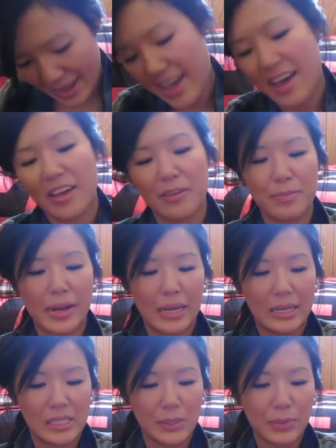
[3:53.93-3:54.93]
have
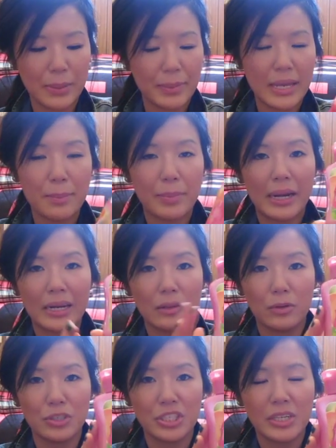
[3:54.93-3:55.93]
my Sweet Pea body
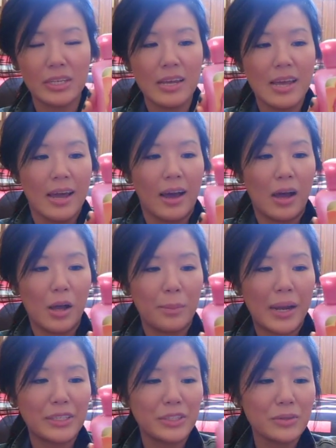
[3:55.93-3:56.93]
lotion.
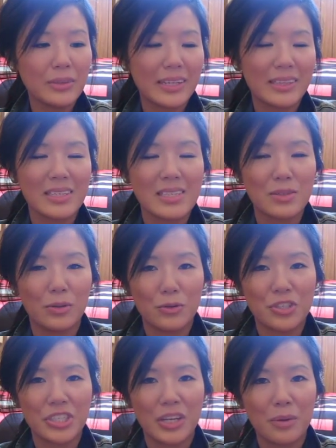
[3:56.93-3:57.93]
I do like this
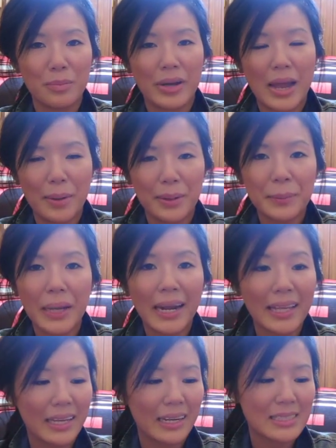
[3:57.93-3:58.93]
lotion, but I am
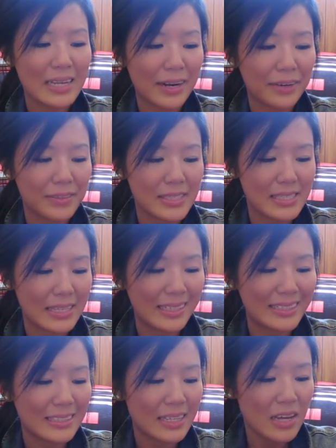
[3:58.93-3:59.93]
kind of getting tired of the scent,